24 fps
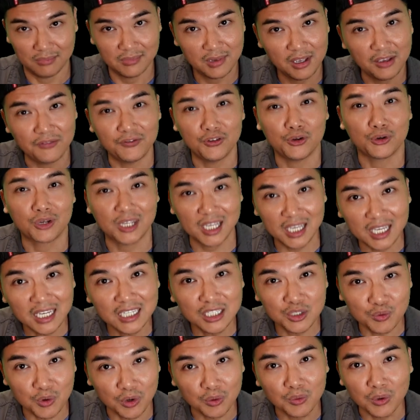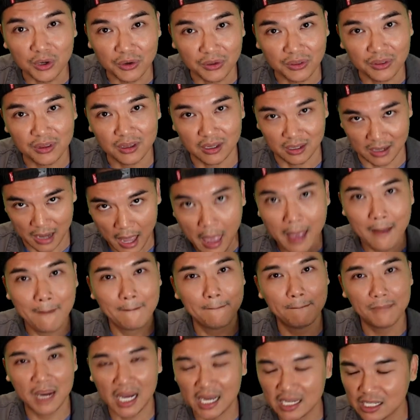if your kids were worth it,
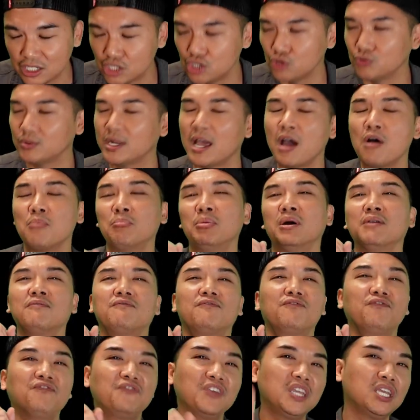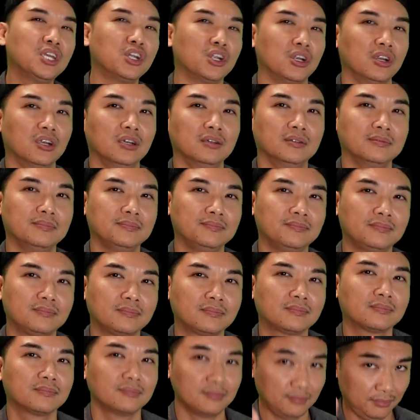mind you. Now, but fear.
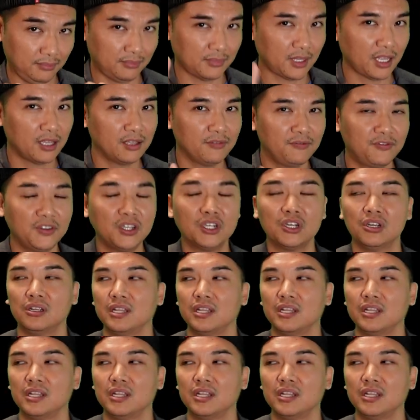Fear,